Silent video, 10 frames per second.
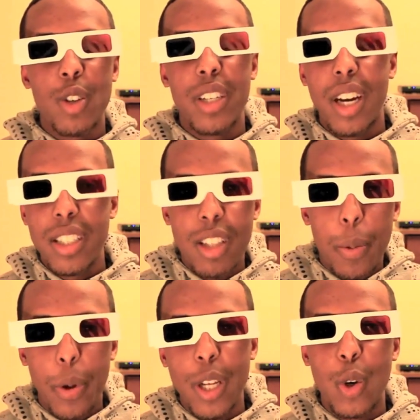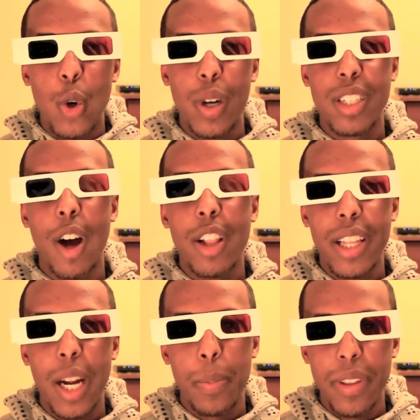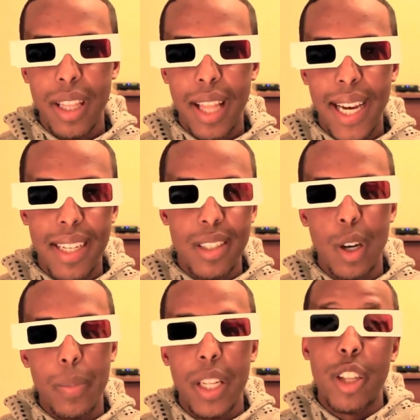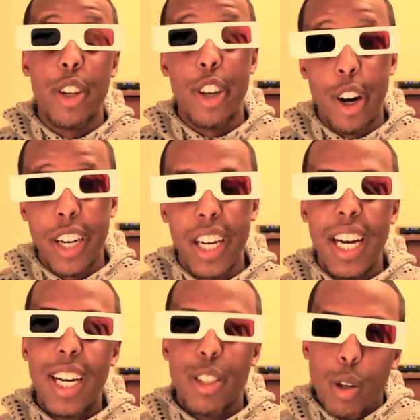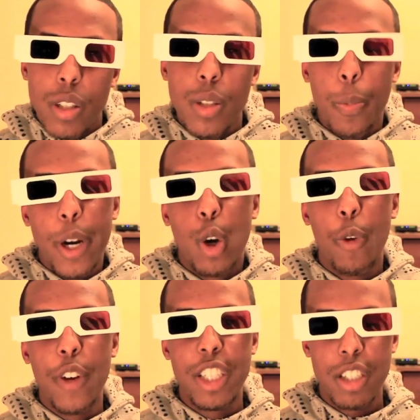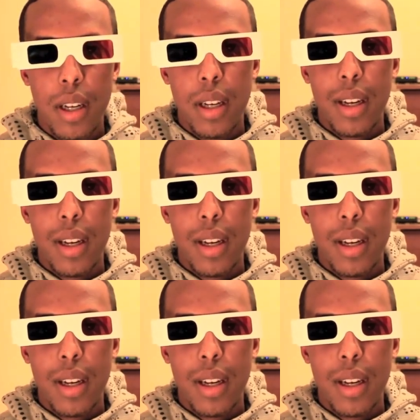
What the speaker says: It does look pretty cool when it's all lit up in the light, in the dark. So it's a pretty cool feature.